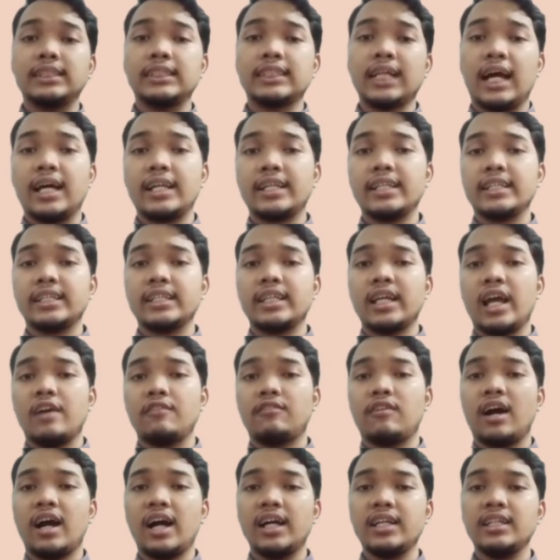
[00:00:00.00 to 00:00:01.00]
Shari have
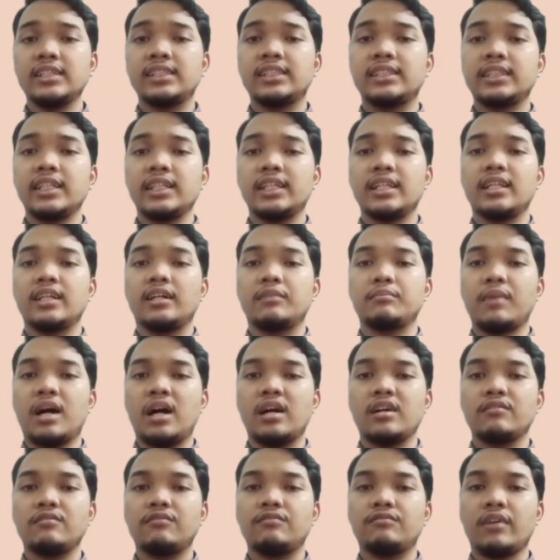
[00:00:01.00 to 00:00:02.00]
highest sale
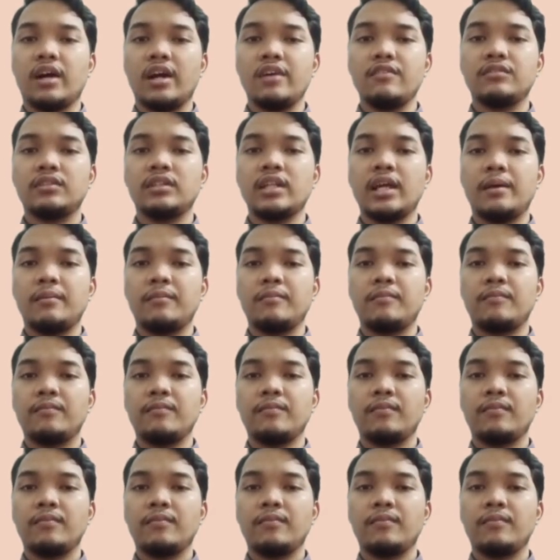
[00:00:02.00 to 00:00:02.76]
among 5 them,